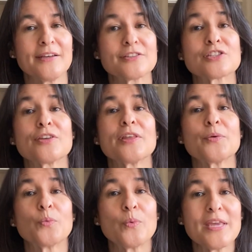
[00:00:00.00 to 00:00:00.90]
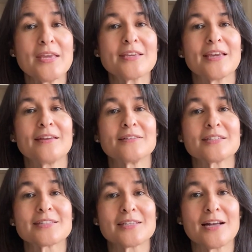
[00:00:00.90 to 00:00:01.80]
so that we can
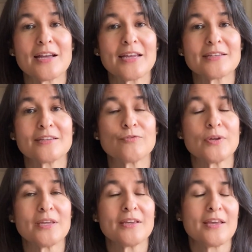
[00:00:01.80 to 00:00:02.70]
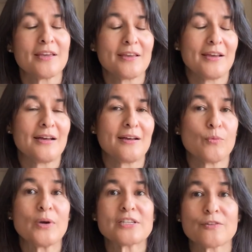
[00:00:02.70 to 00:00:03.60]
decide if we
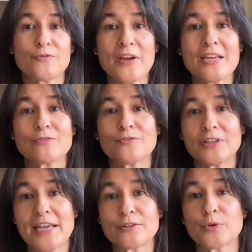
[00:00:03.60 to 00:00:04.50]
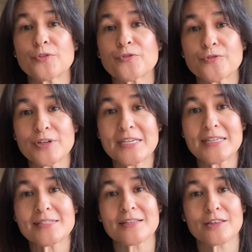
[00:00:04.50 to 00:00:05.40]
want to fight, flight, or
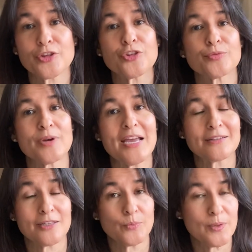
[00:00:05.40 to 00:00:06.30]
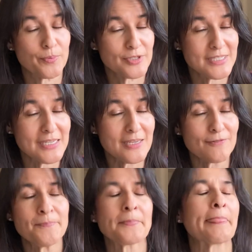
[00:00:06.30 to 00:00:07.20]
freeze the threat that we perceive.